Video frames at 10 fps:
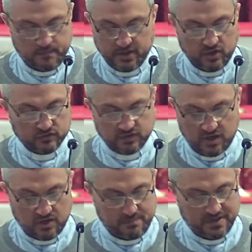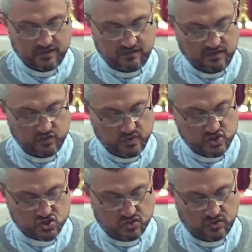beyond our ability to
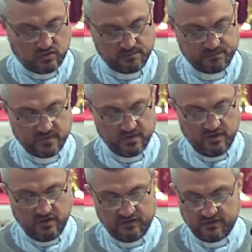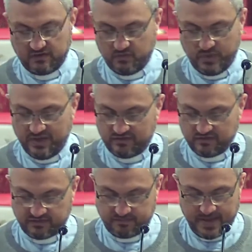endure, so that we
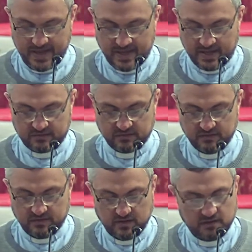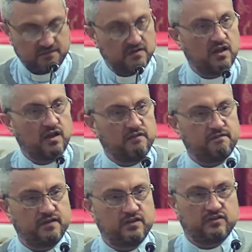despaired of
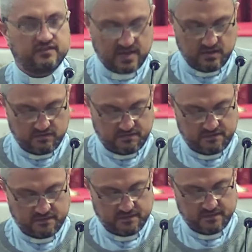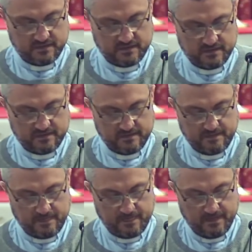life itself.
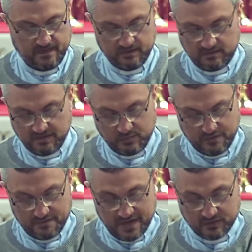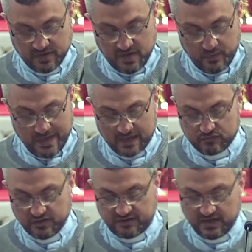Indeed, we felt we had
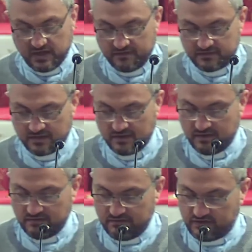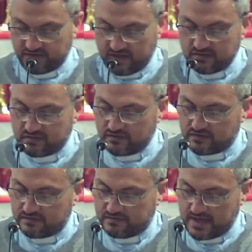received the
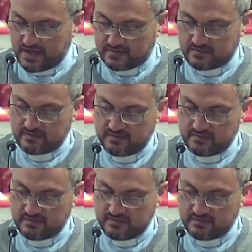sentence of death.